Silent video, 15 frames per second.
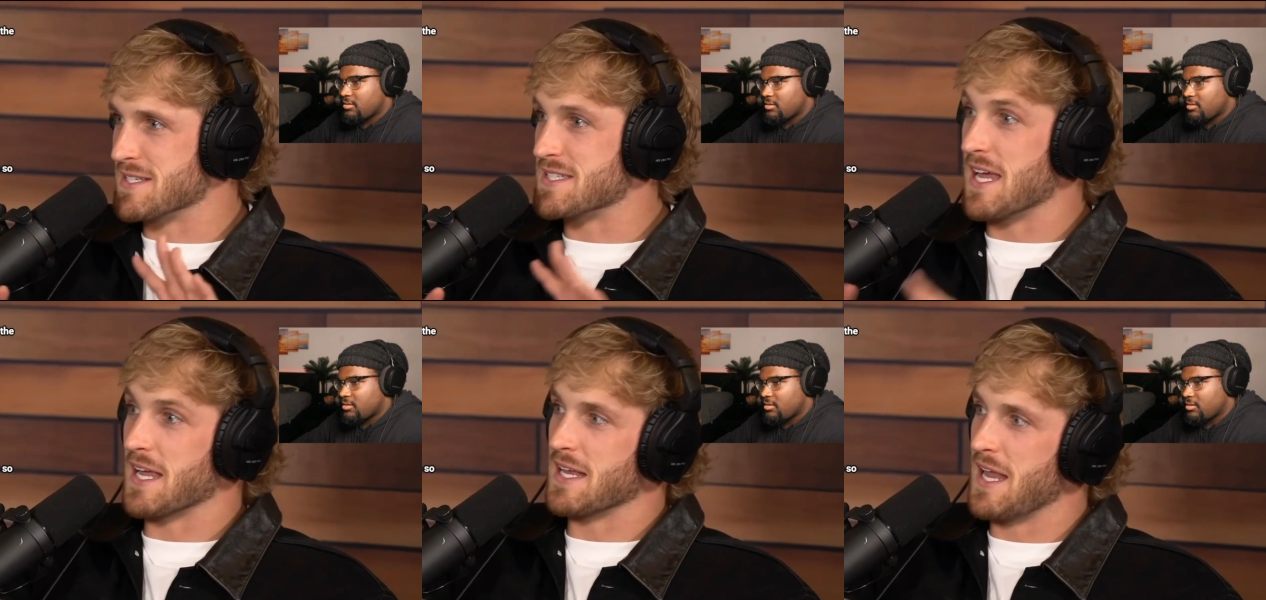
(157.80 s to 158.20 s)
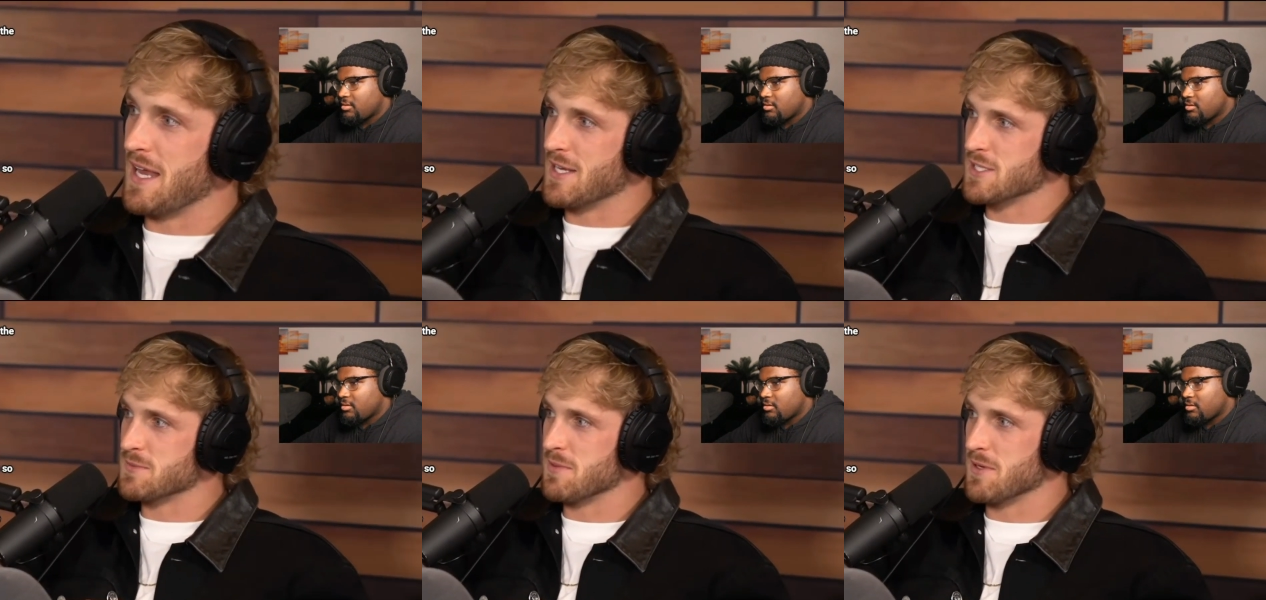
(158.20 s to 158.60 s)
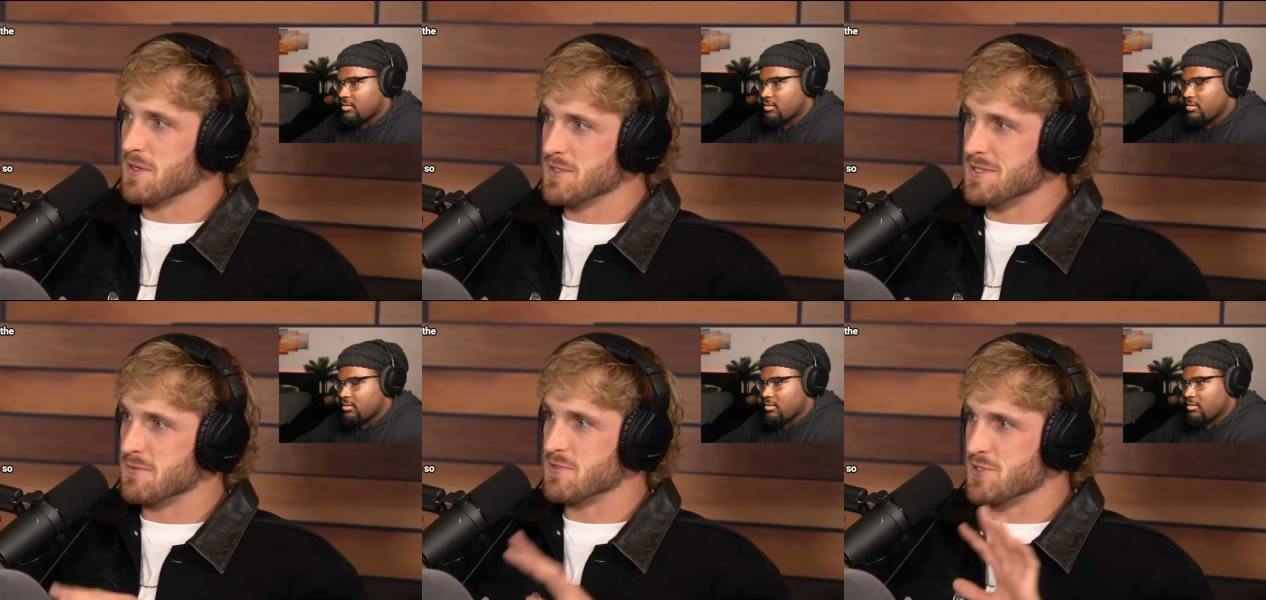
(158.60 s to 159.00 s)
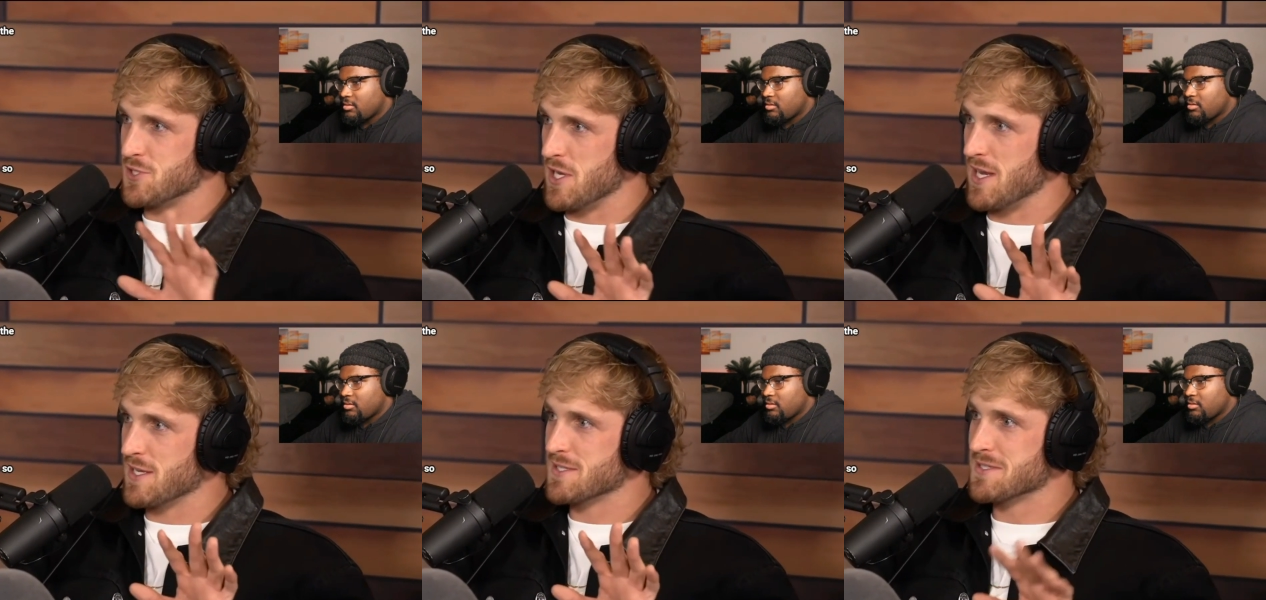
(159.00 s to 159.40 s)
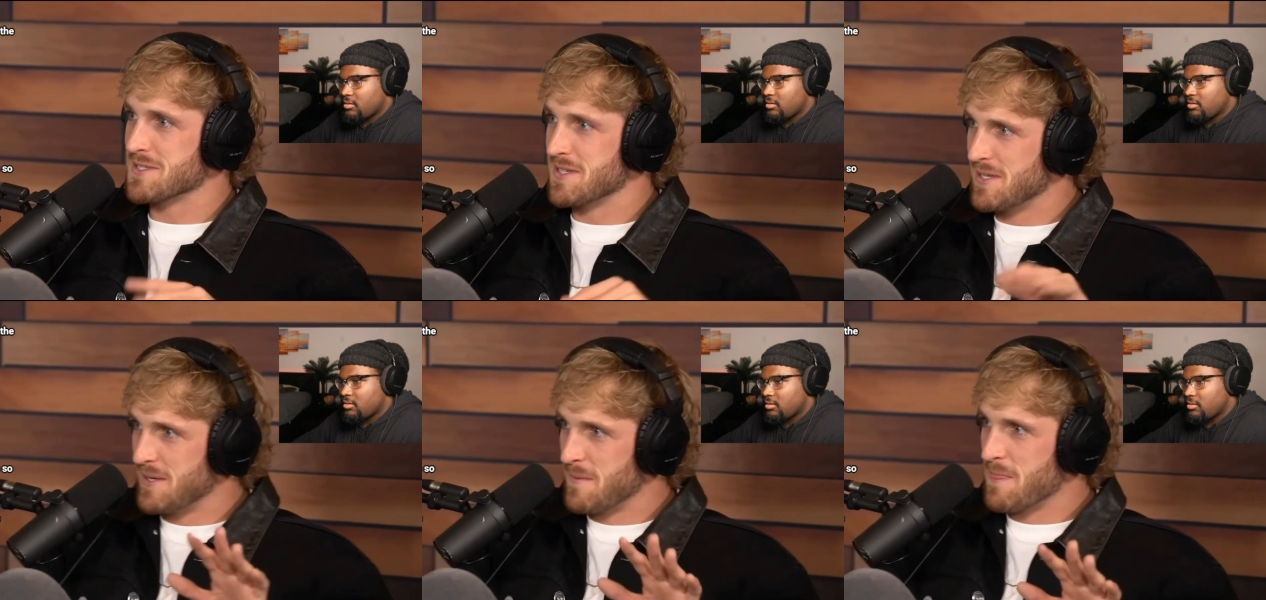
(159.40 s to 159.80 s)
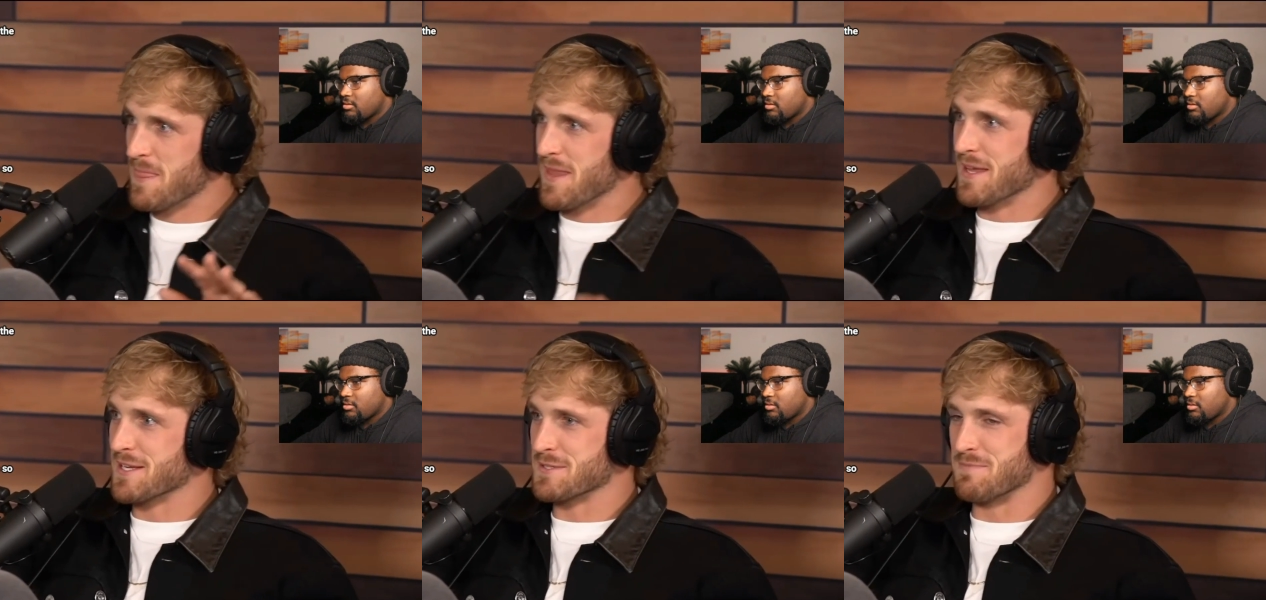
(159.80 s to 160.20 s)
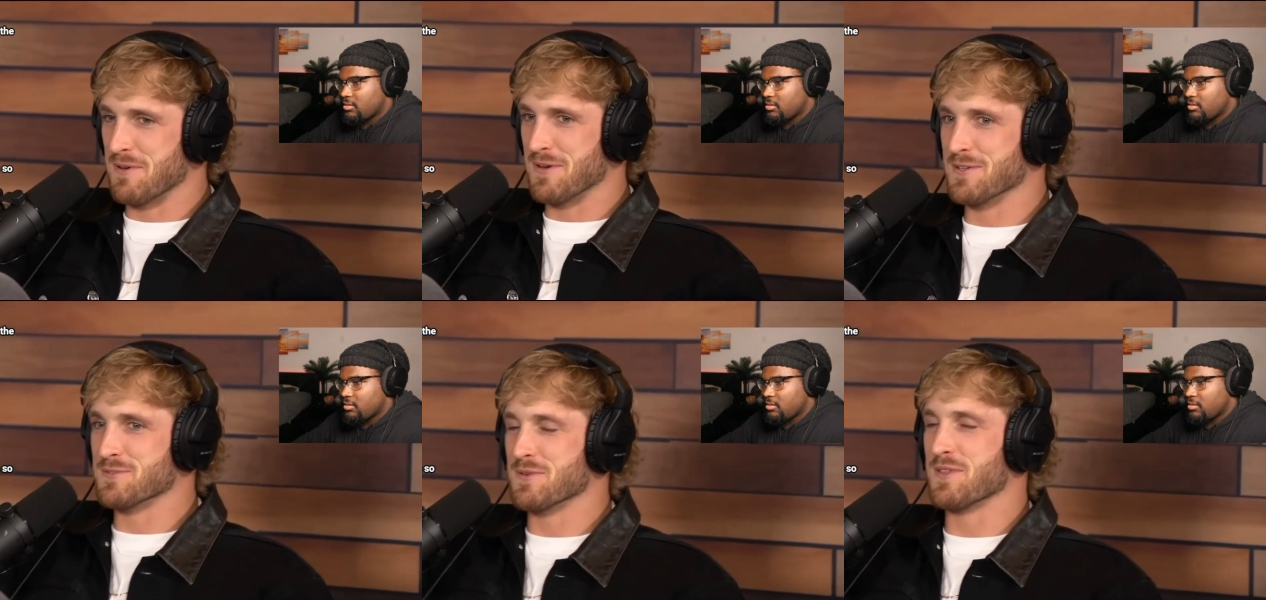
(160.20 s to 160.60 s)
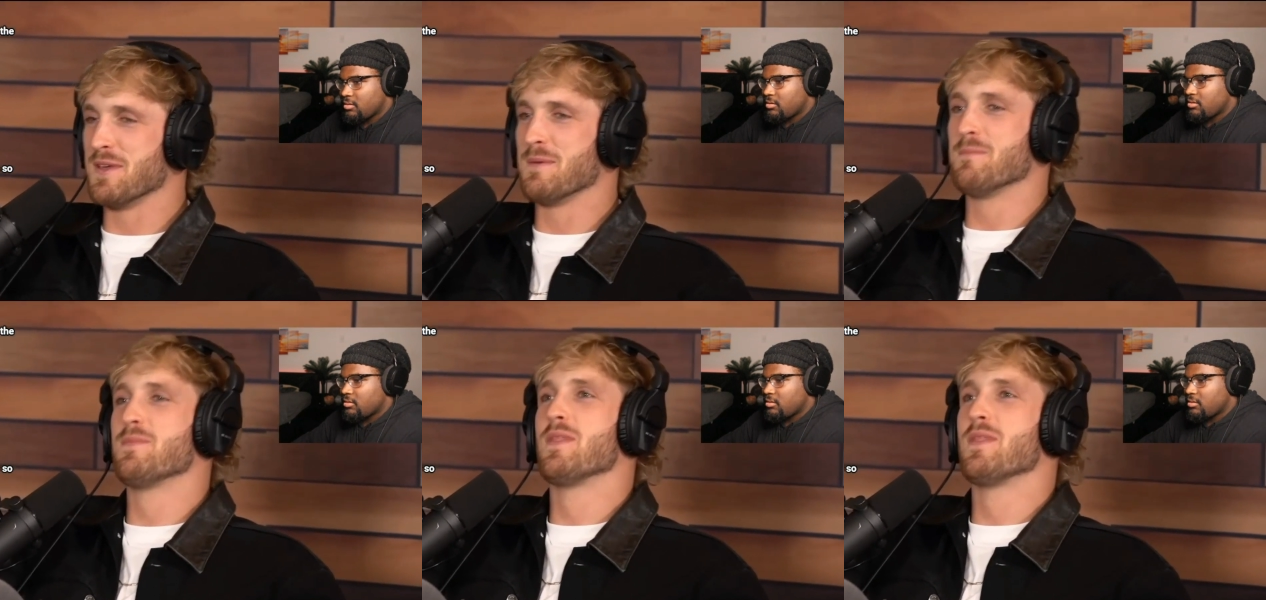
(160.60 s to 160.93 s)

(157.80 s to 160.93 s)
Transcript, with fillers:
Speaker 1: secondhand experience. It was Jake's experience with him.